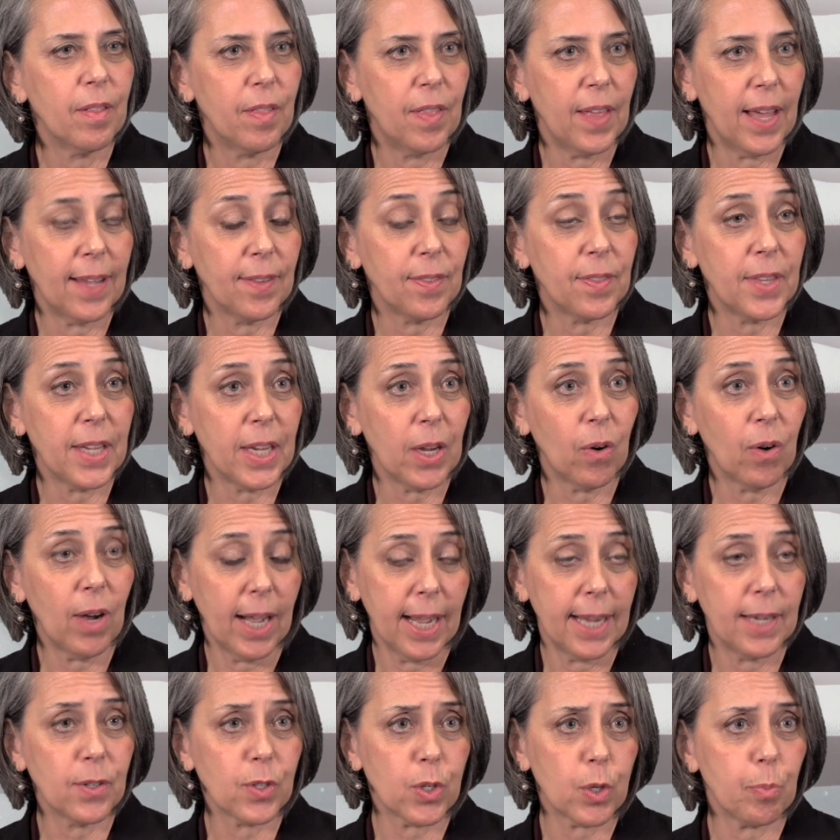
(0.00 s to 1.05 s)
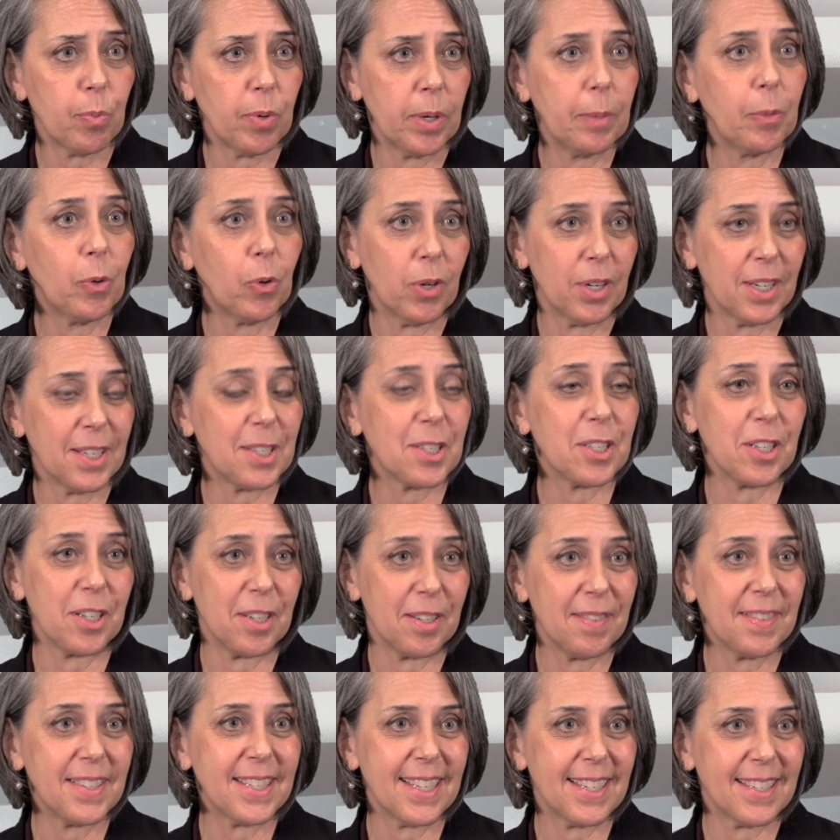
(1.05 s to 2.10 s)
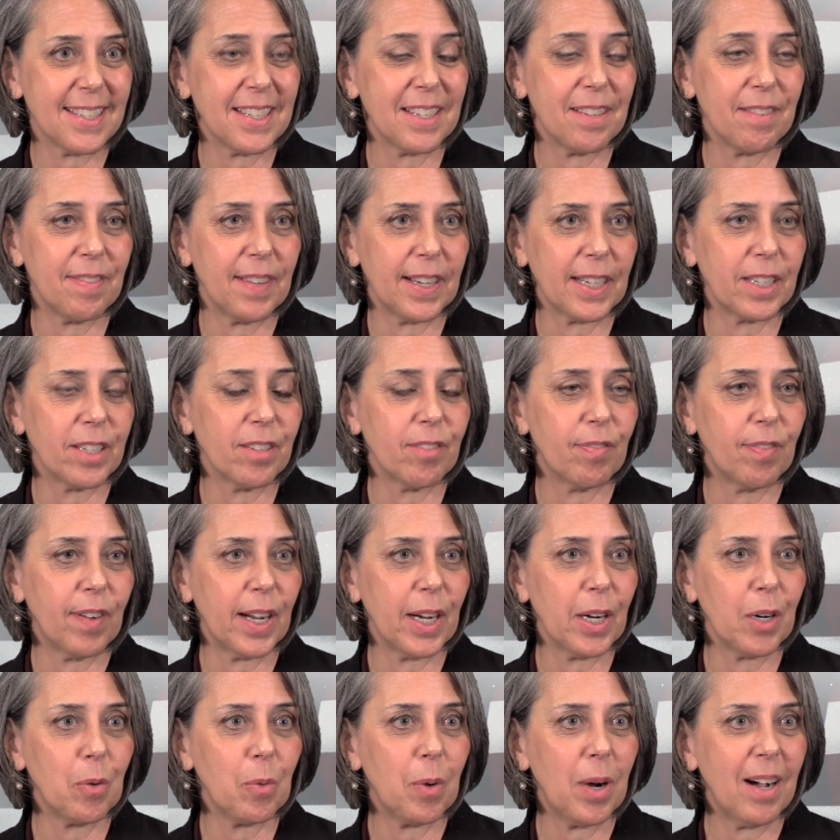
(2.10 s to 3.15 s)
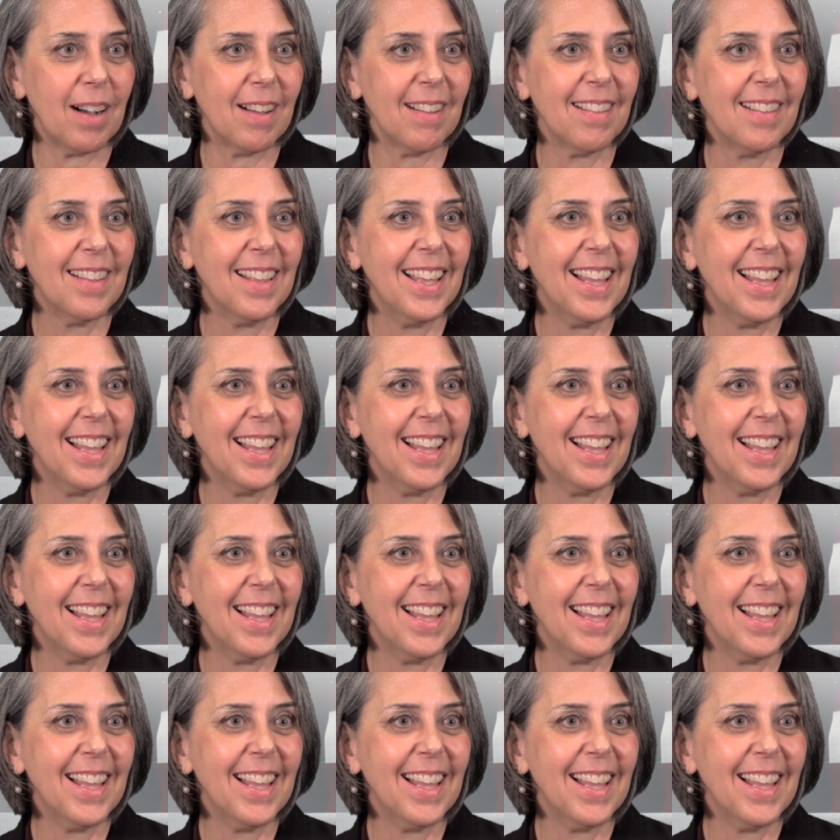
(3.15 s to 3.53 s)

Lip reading: that the Ohio Supreme Court serves as an effective firewall